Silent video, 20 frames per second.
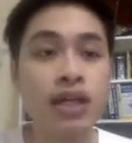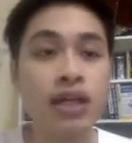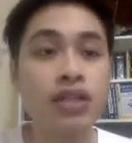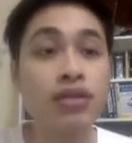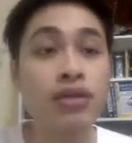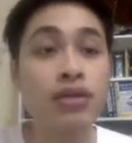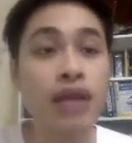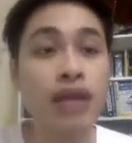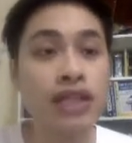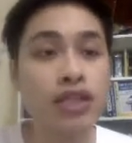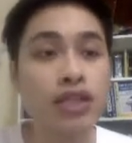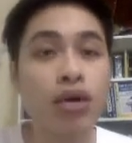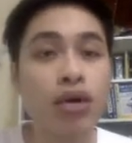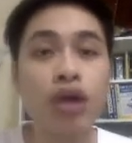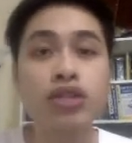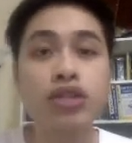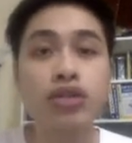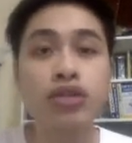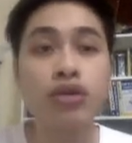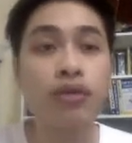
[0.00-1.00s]
So let's go
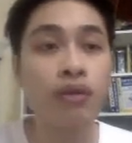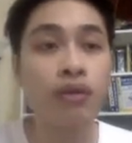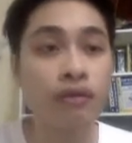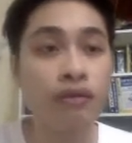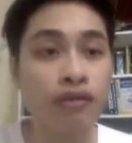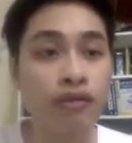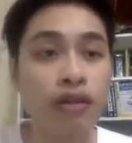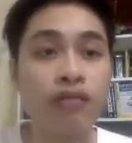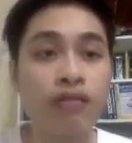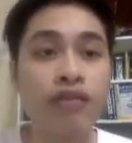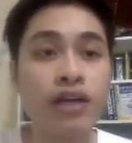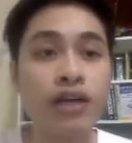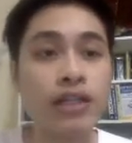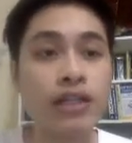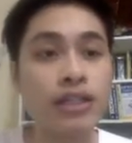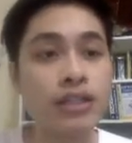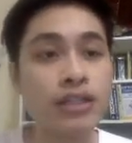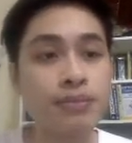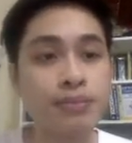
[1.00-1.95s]
on to Finviz.